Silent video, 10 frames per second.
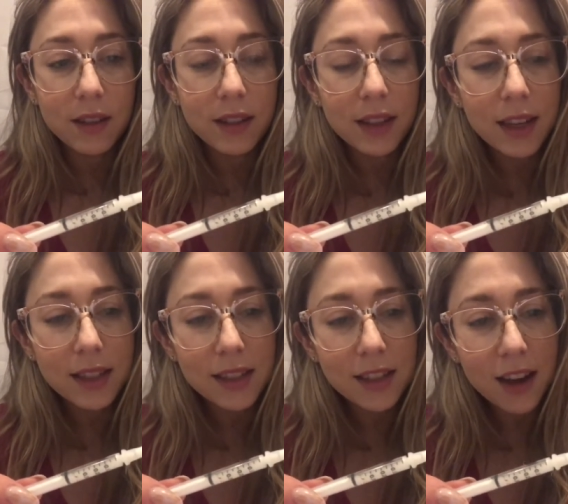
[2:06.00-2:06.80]

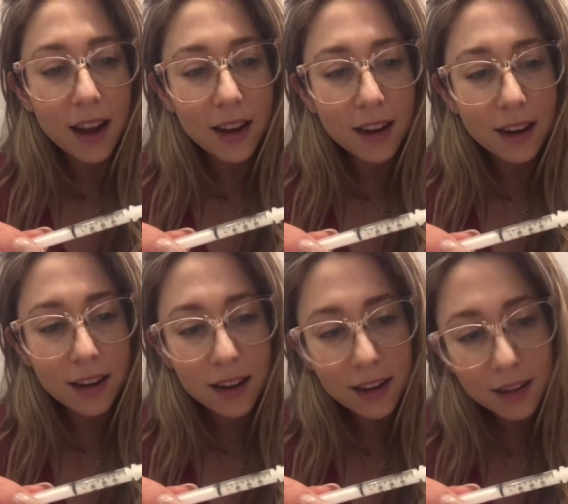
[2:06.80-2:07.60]
That's not
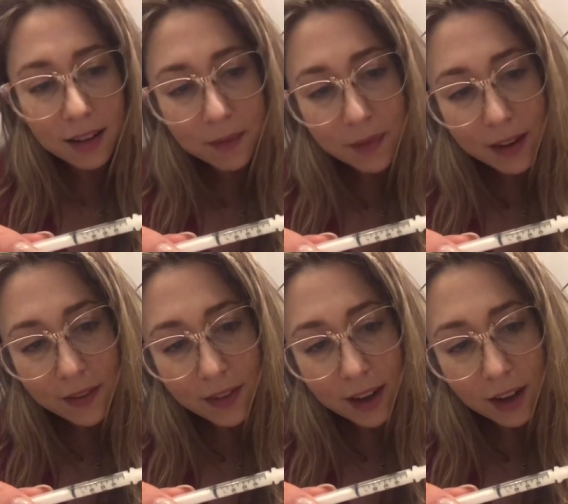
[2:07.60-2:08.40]
my
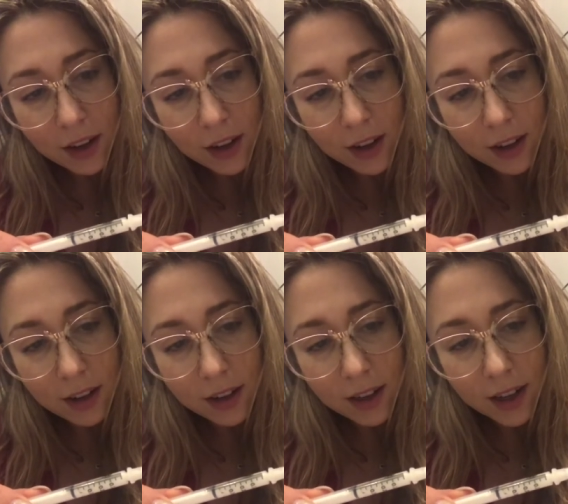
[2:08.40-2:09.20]
finger. There
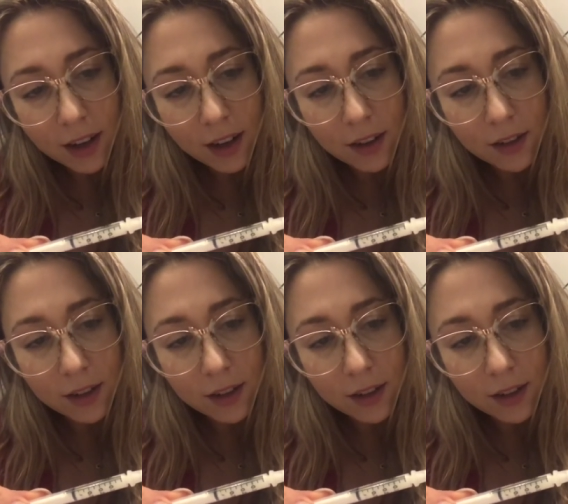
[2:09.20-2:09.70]
you go.